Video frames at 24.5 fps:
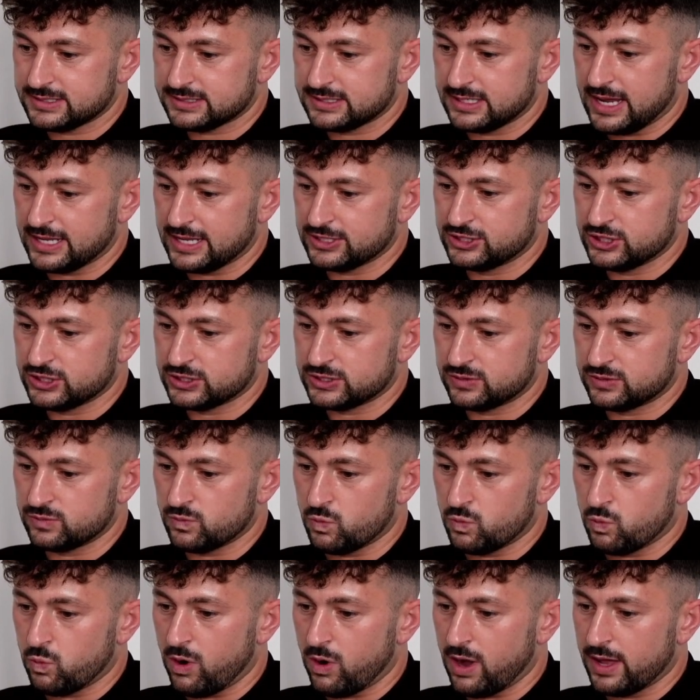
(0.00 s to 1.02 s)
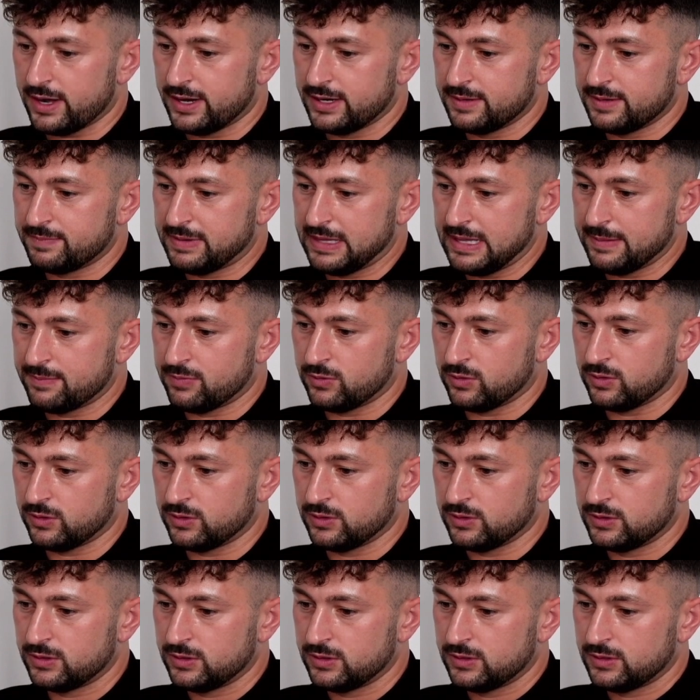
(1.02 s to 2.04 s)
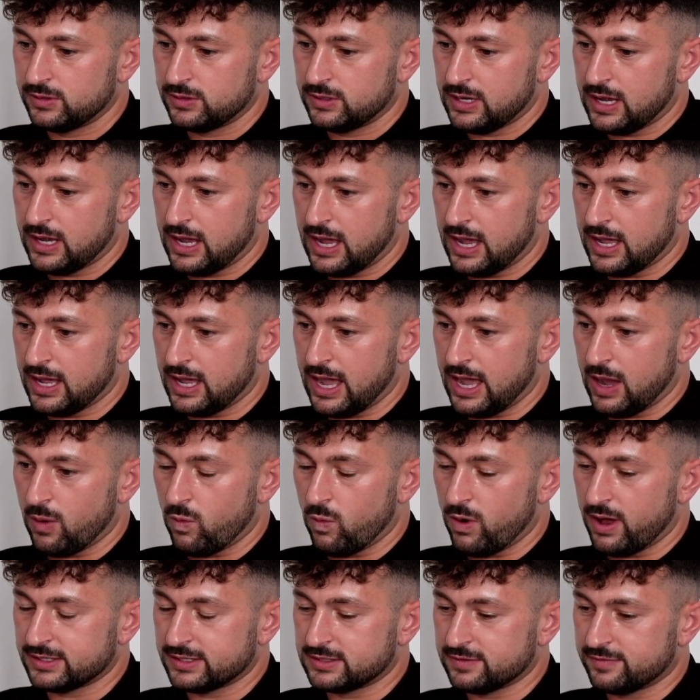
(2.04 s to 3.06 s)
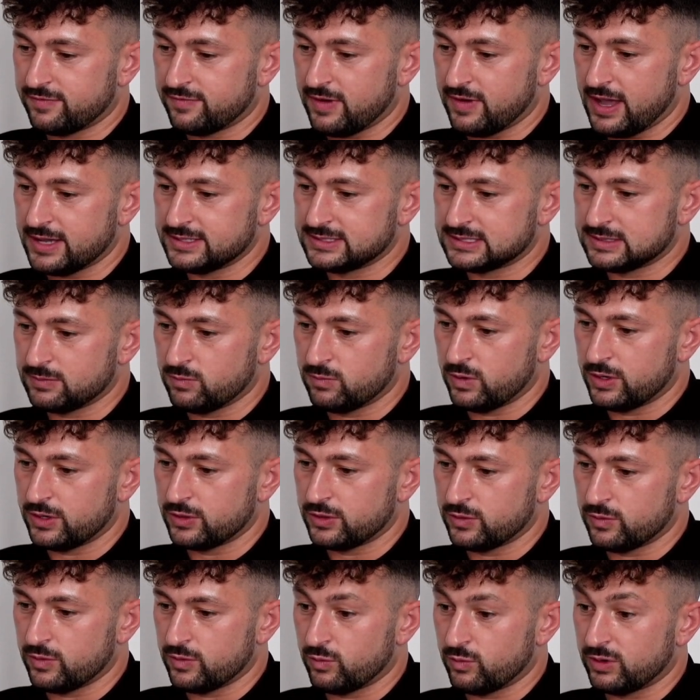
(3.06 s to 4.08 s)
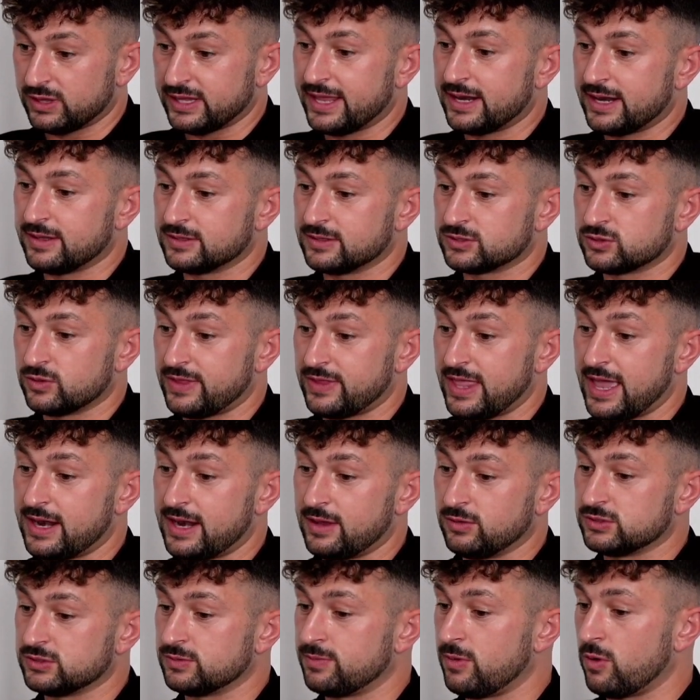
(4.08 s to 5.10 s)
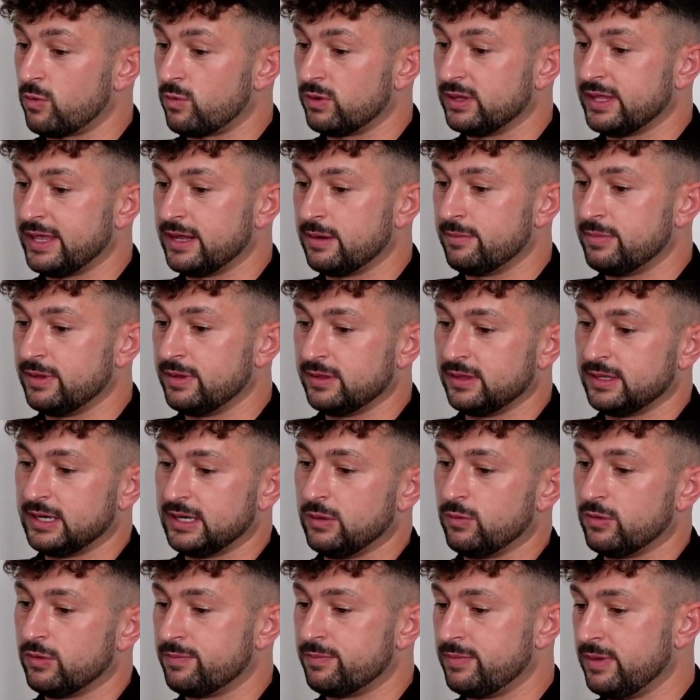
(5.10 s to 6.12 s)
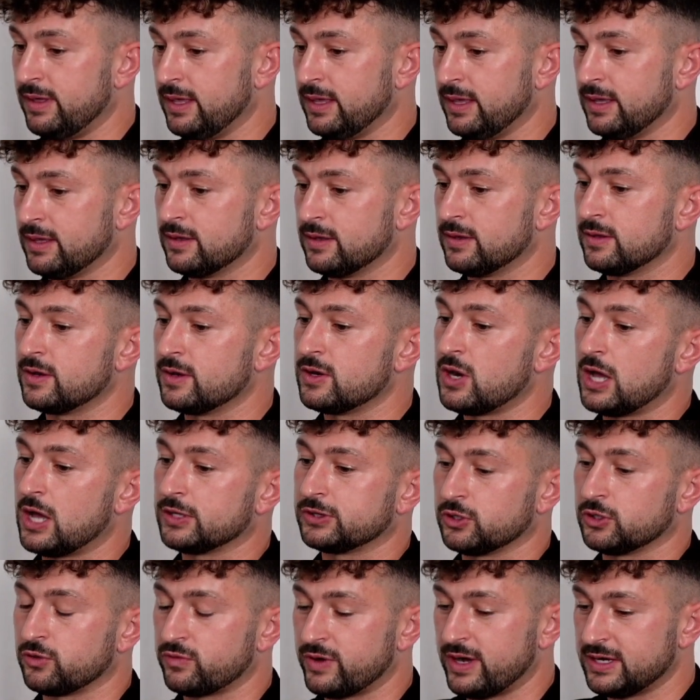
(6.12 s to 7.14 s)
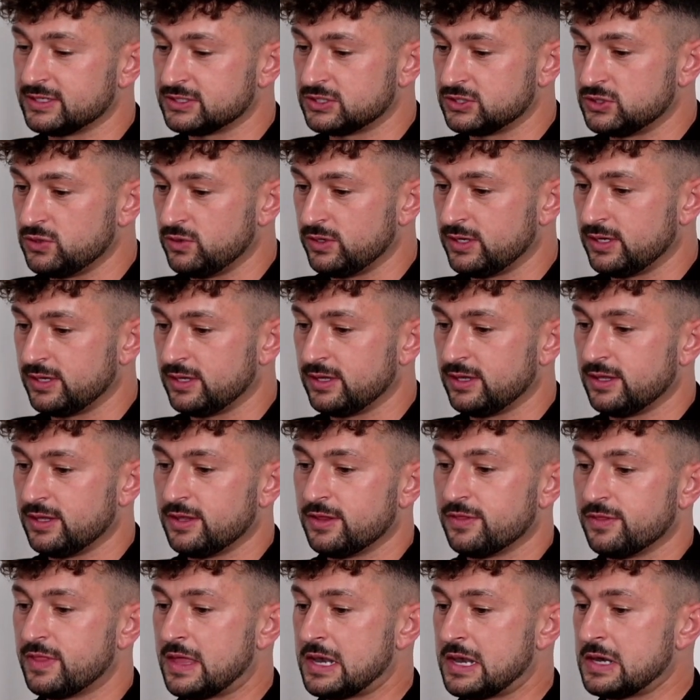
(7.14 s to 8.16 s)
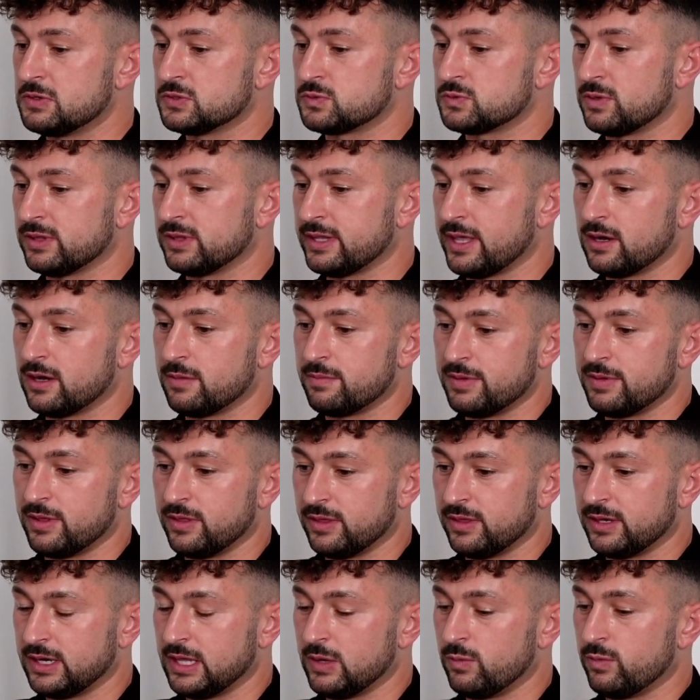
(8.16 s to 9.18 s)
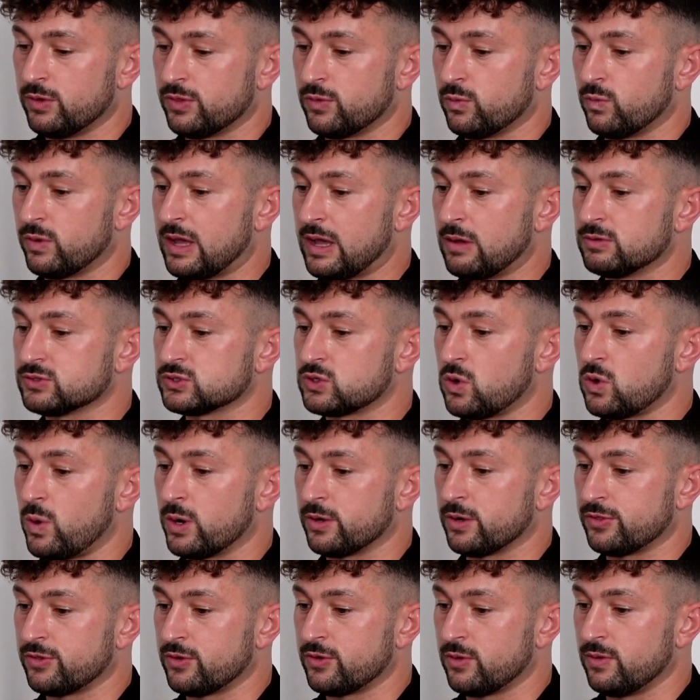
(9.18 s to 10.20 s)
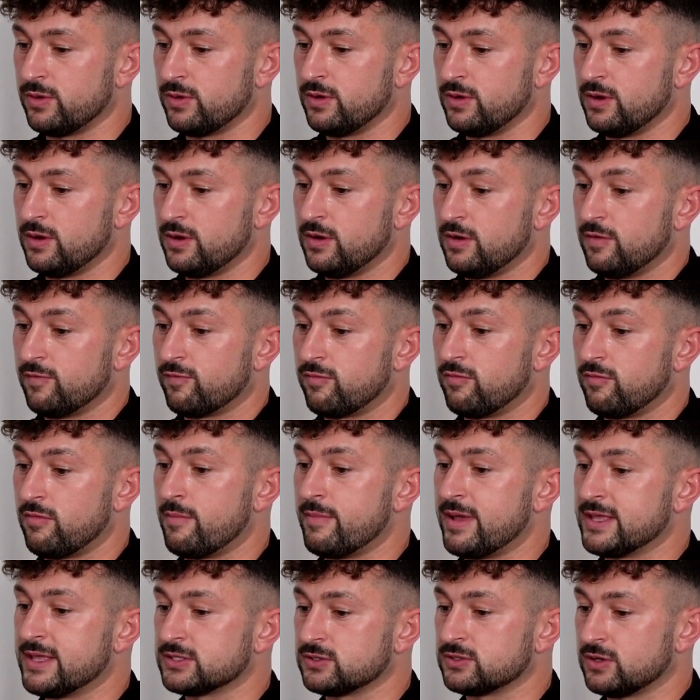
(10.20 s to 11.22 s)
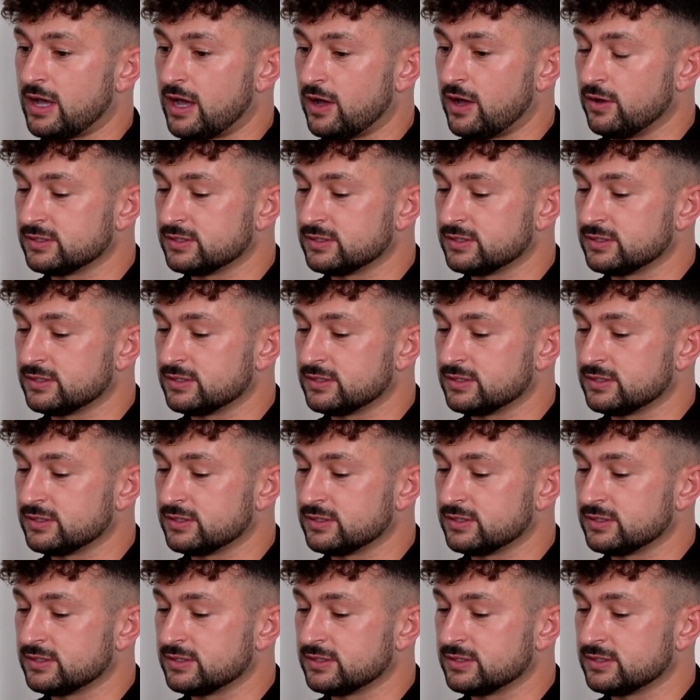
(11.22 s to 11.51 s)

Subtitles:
And I just wanted people, I wanted to find someone who related. So then it was about relatability with being not the greatest student. Then it was relatability with what I was going through from a mental health